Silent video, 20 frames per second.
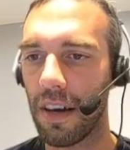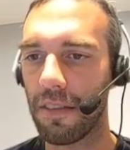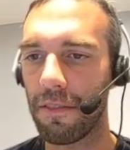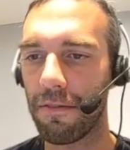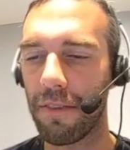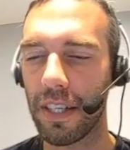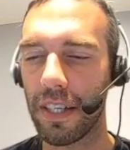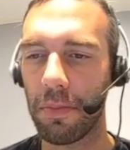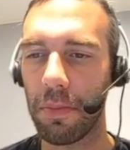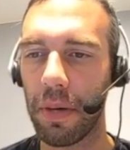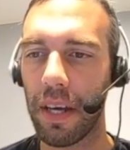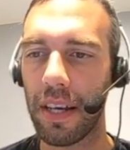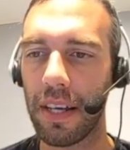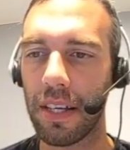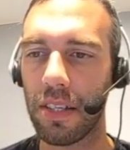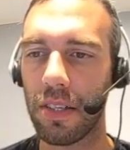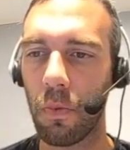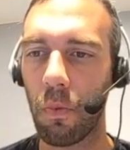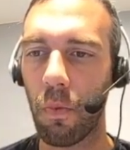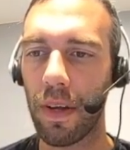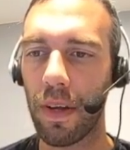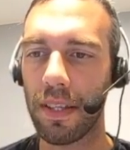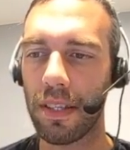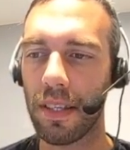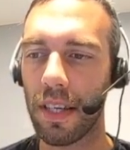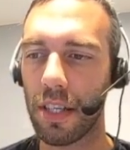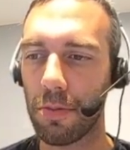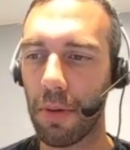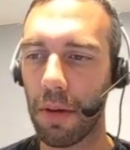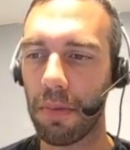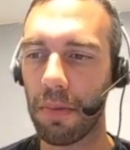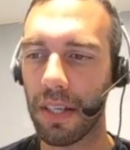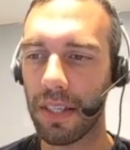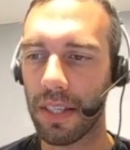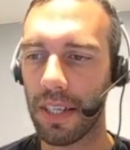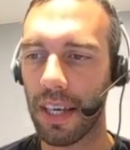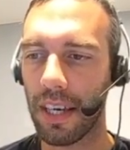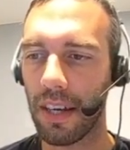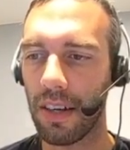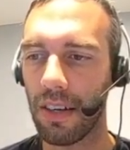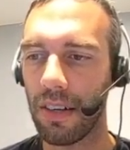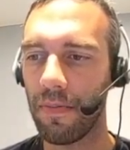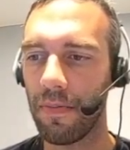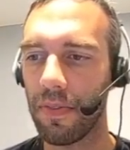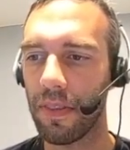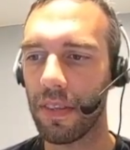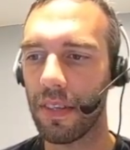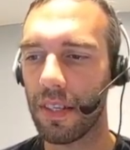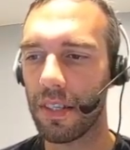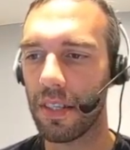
of the Frenzy Plant because one Sludge Bomb doesn't kill,